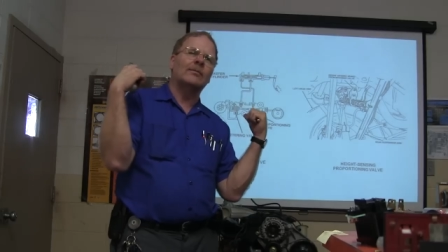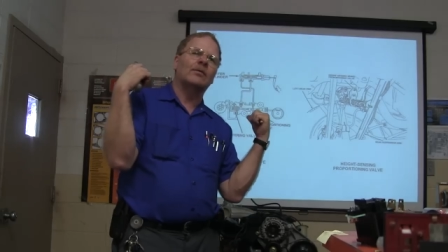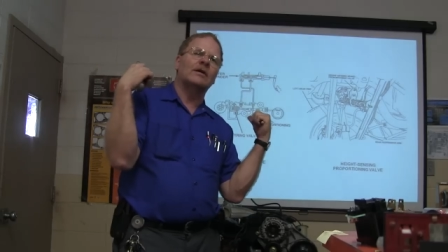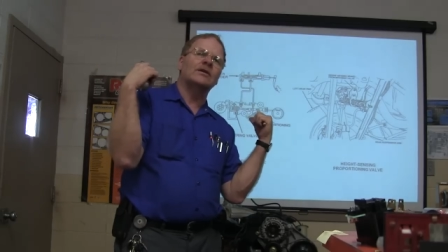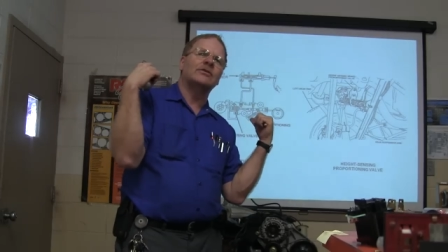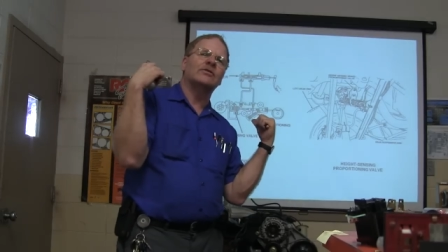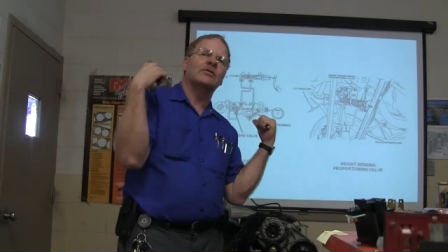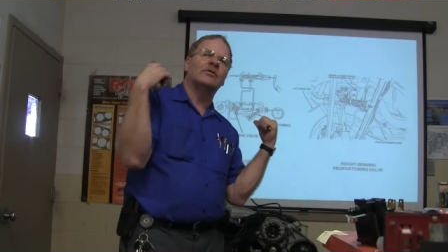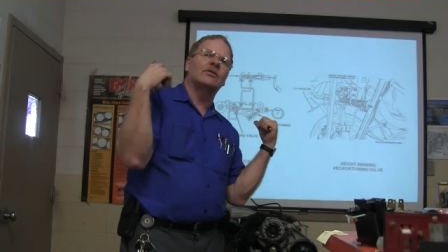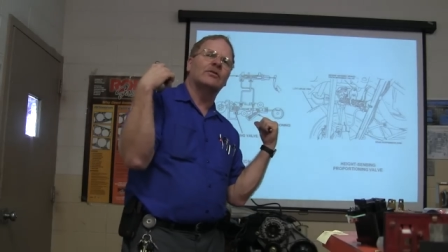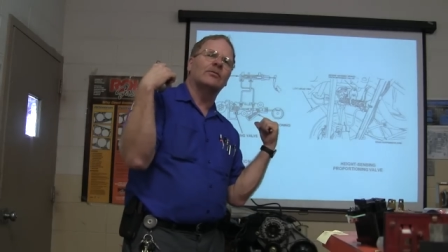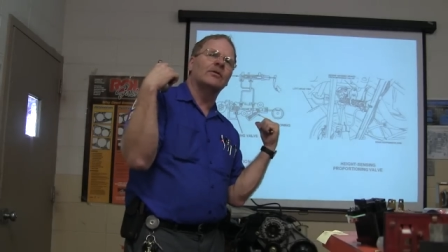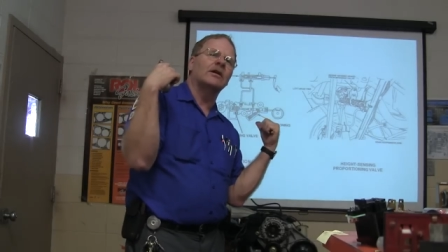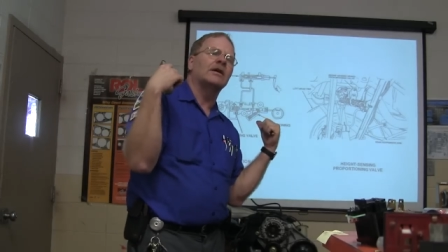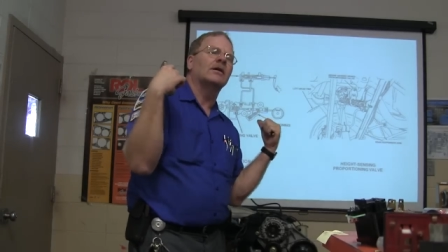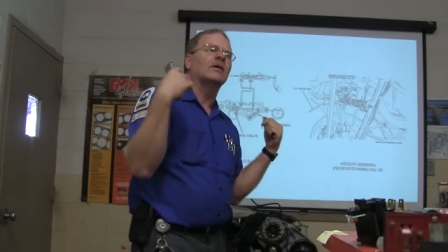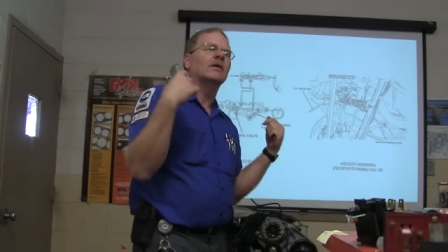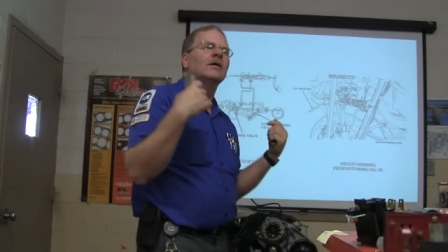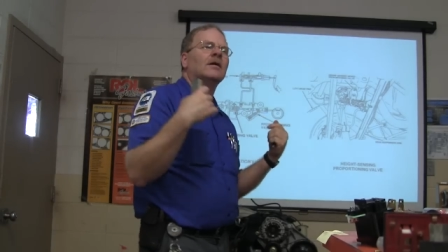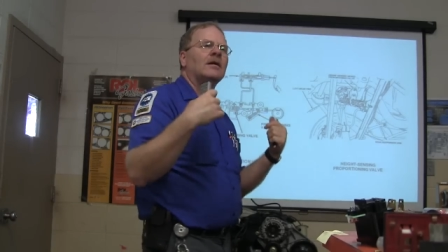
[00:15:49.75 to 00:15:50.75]
pressure to the
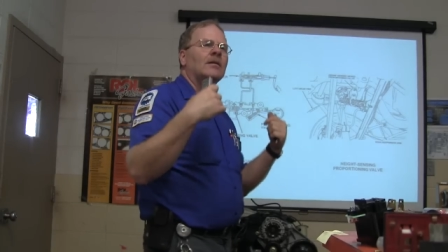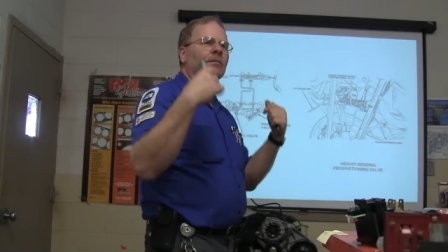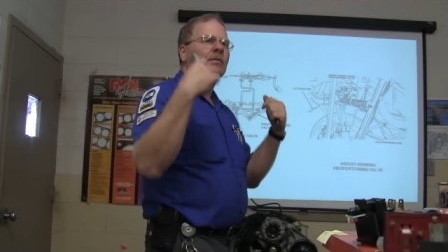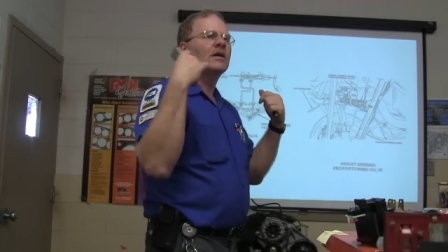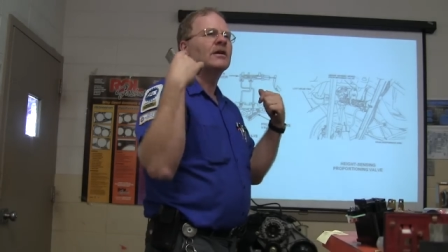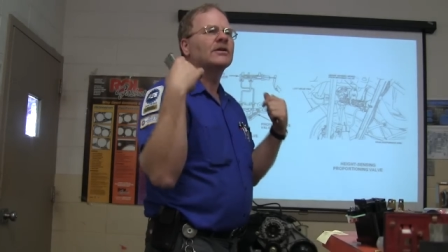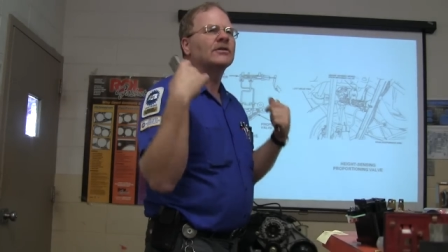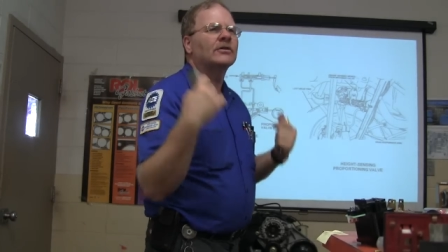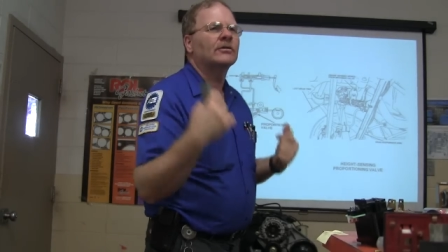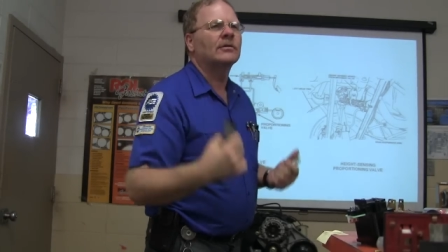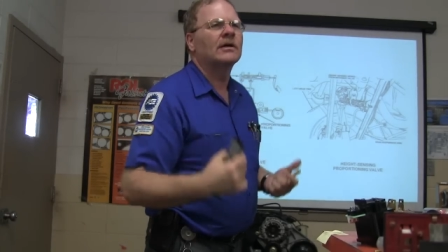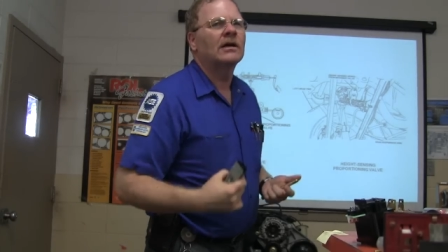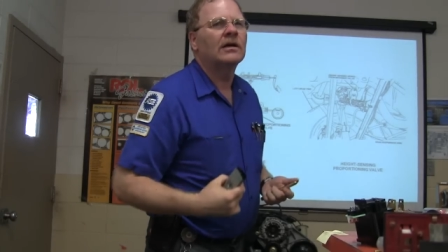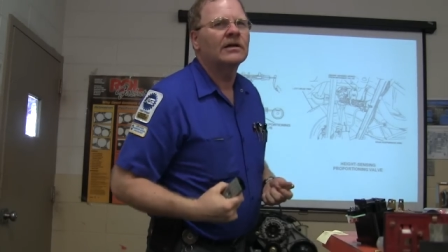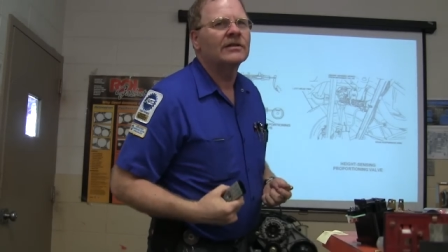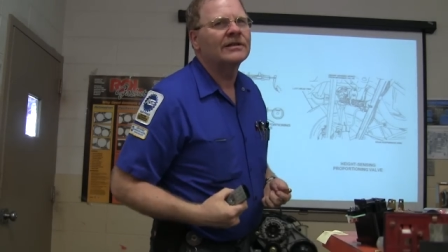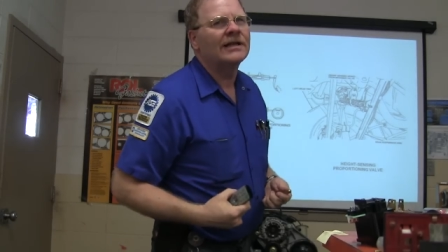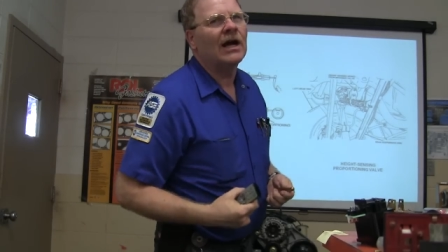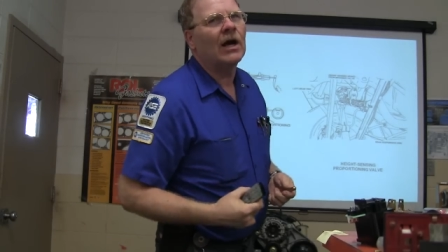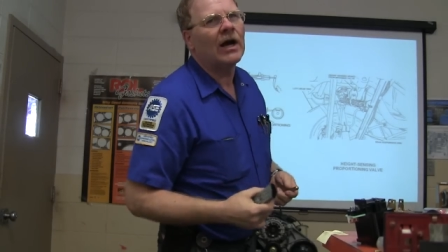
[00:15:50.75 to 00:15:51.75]
rear because the rear
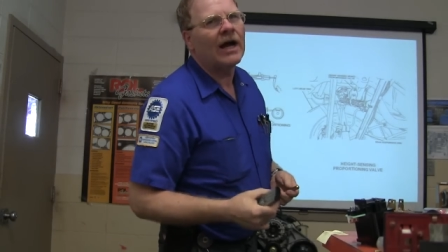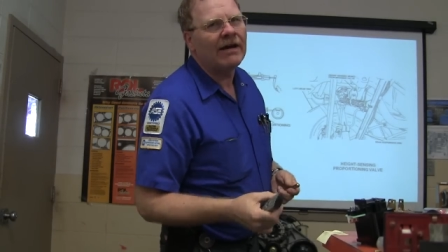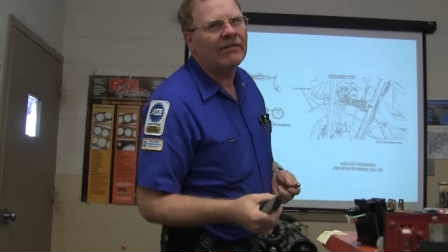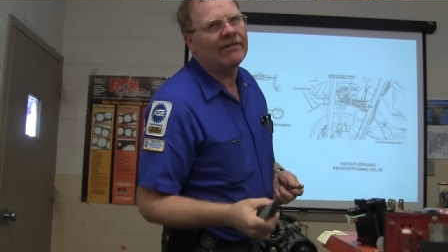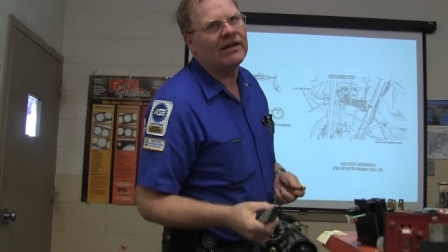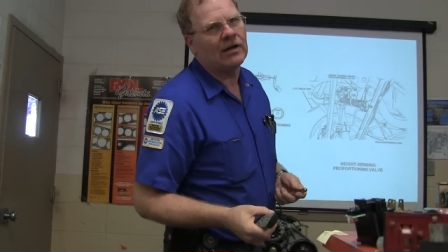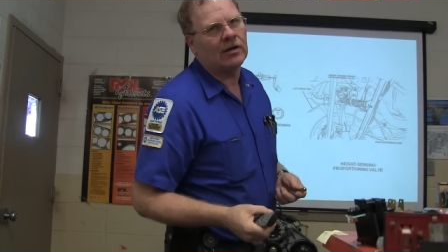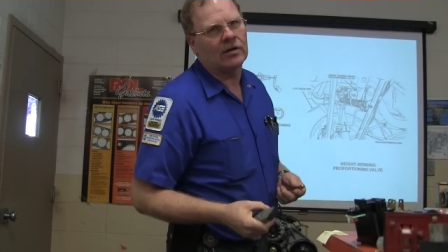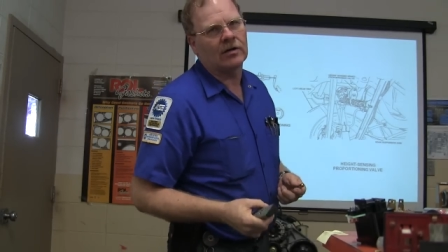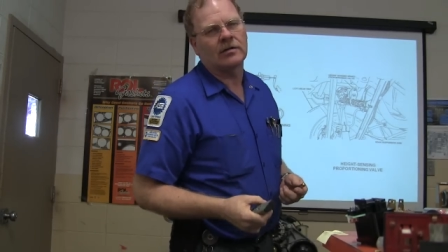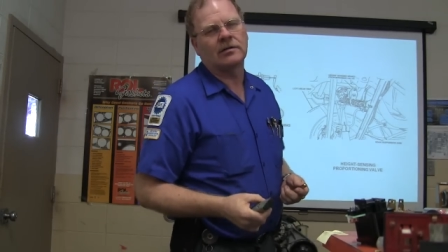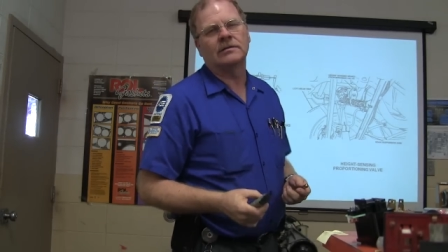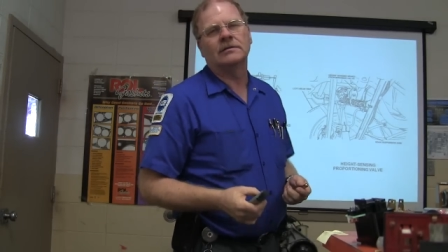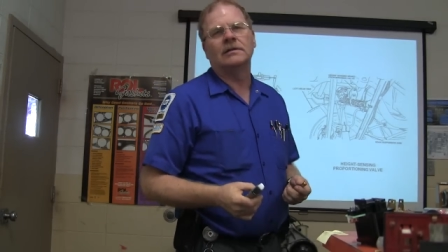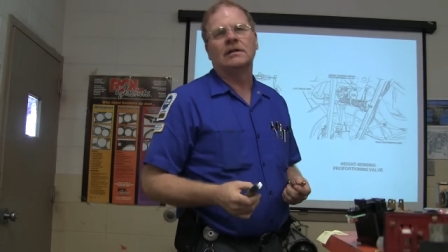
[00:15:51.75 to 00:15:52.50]
is now heavier.